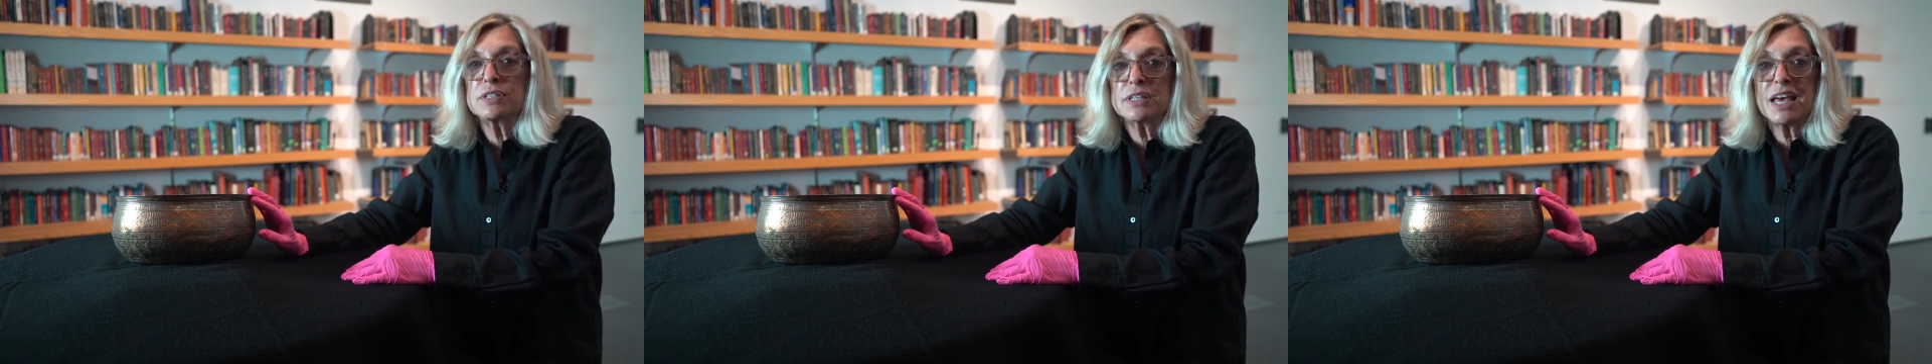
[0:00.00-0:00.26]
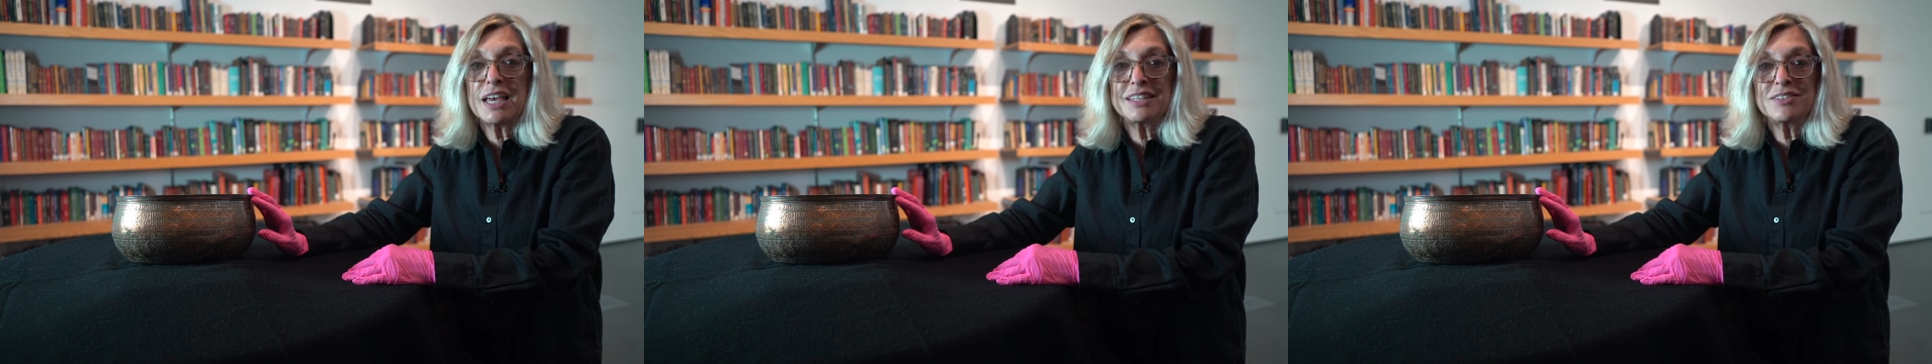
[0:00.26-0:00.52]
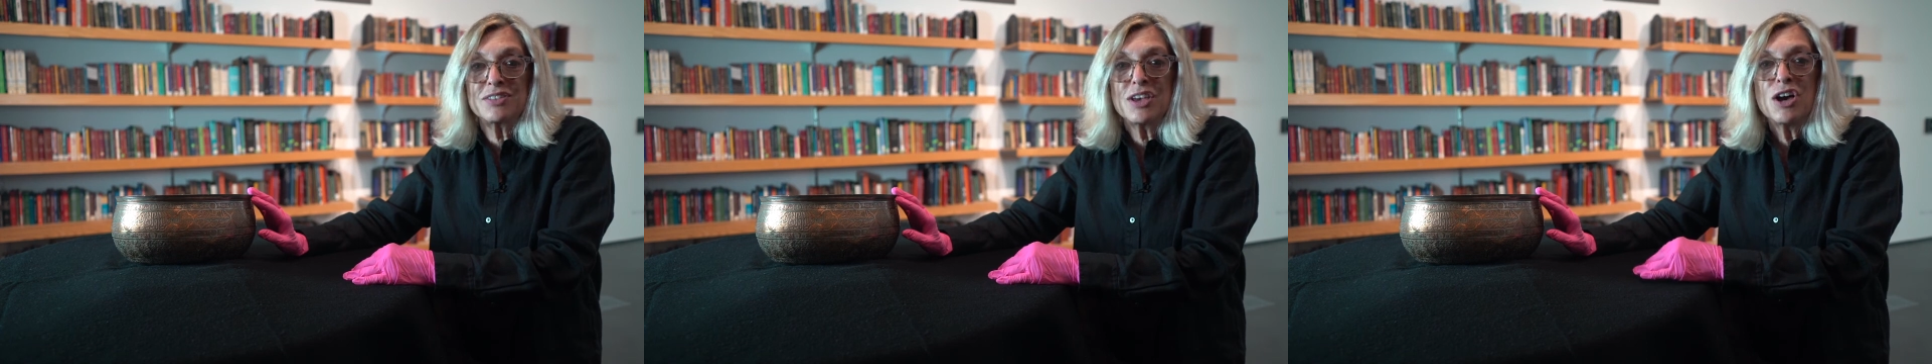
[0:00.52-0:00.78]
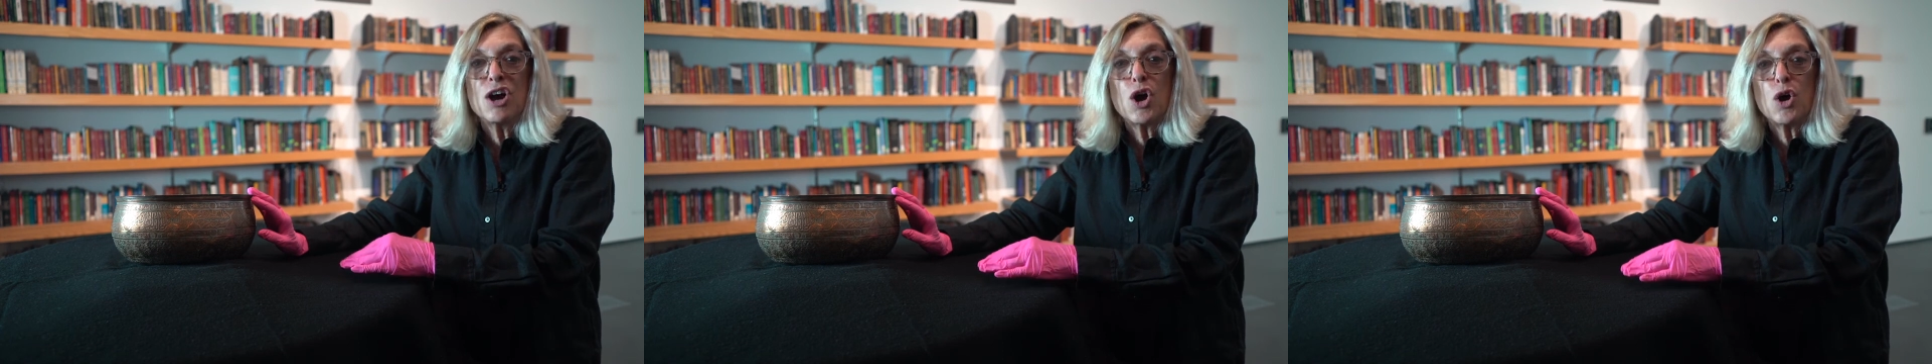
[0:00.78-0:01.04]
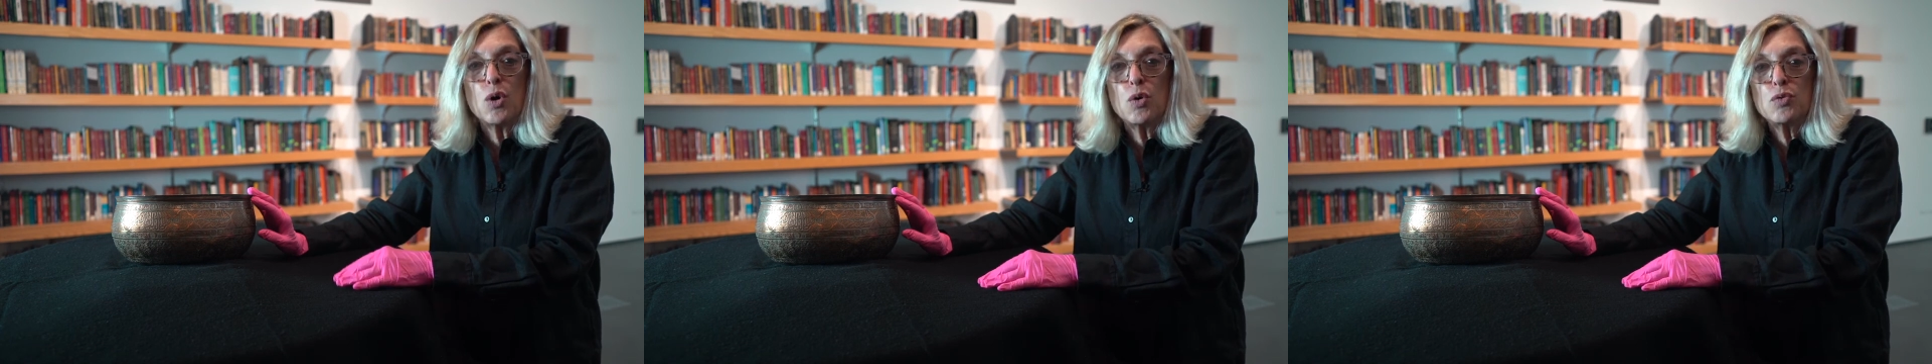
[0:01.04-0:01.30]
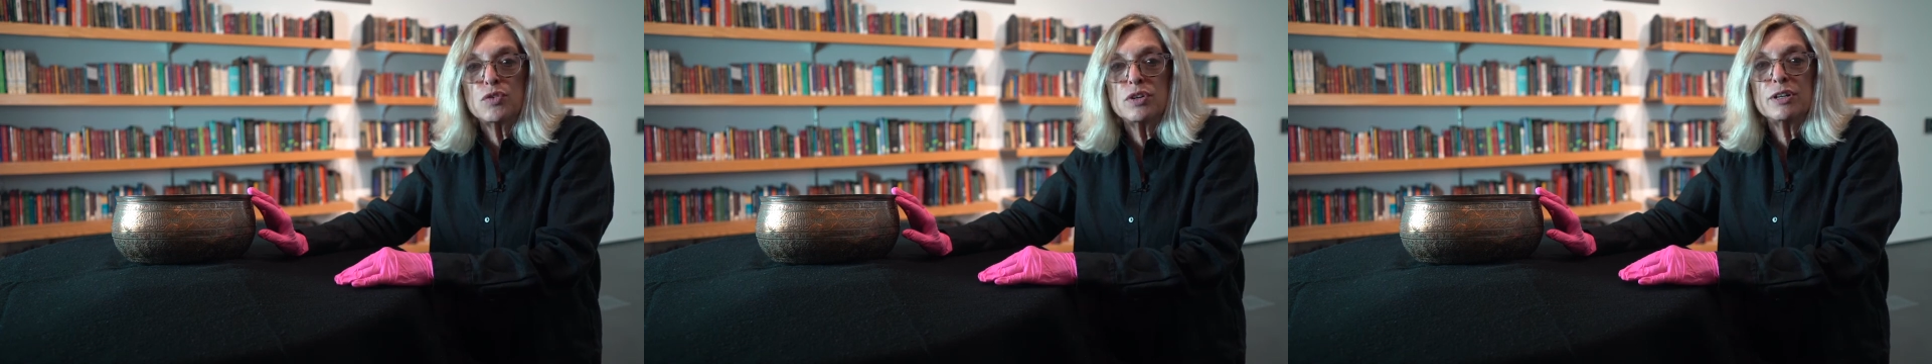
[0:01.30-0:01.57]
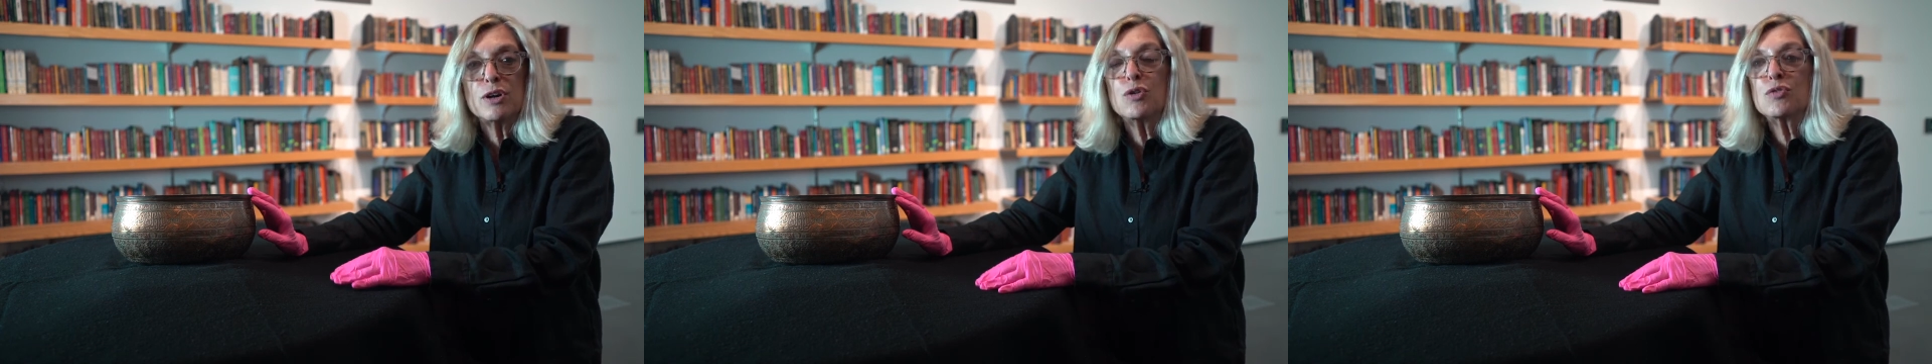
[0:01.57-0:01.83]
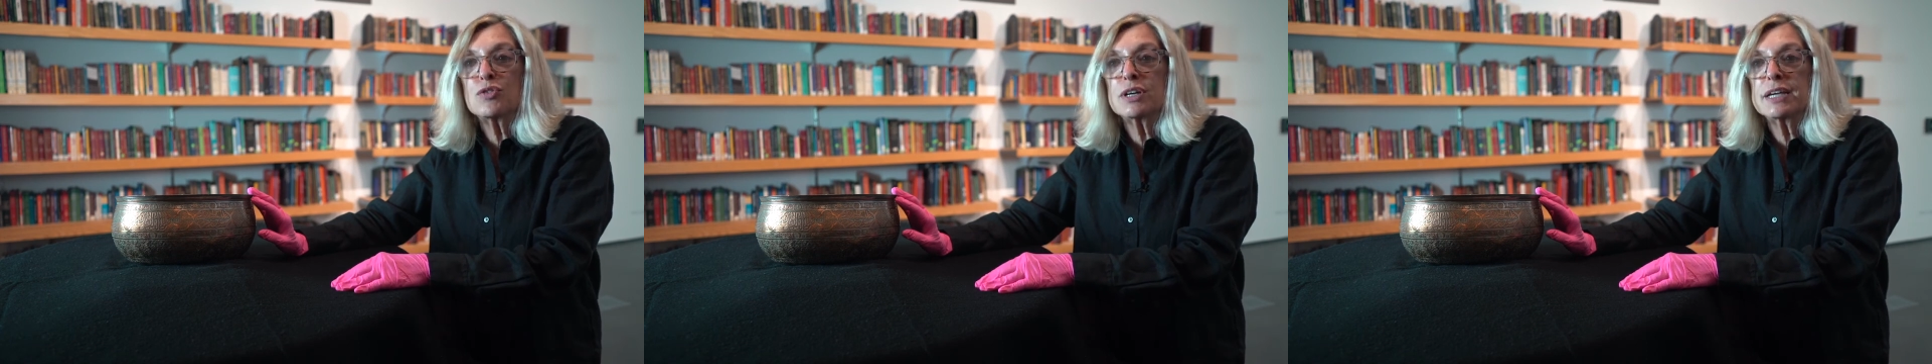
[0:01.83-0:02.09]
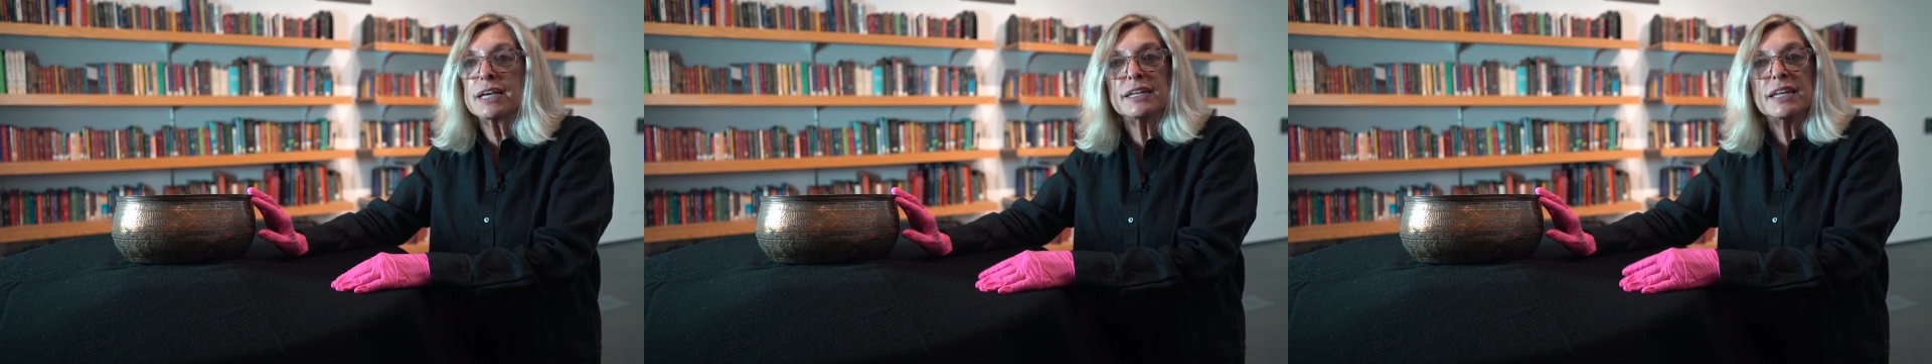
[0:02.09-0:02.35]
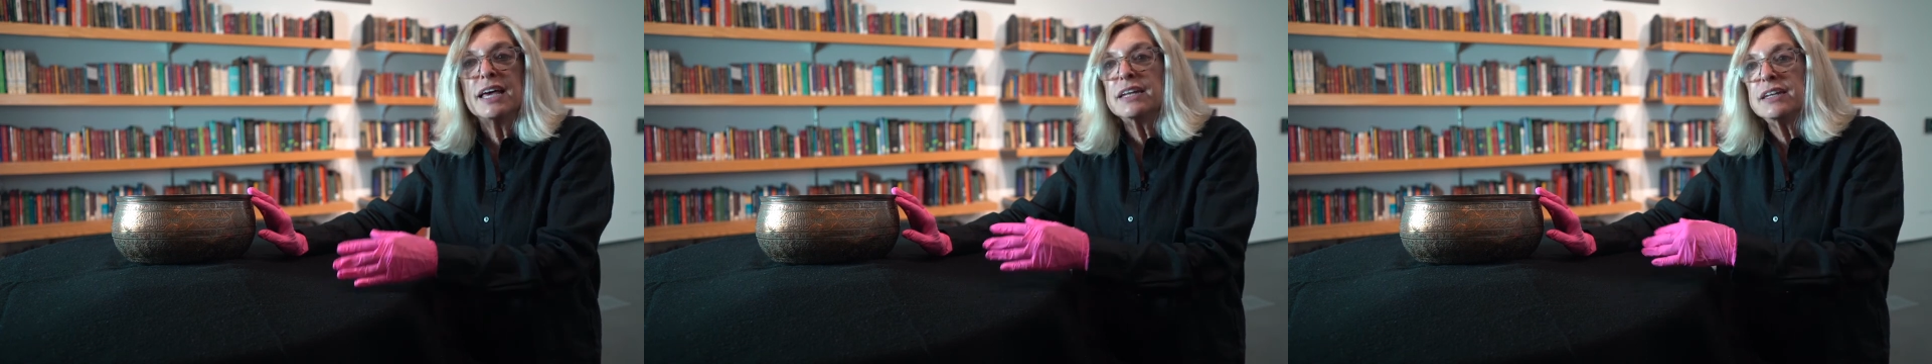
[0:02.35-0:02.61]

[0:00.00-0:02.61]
designs over and over again.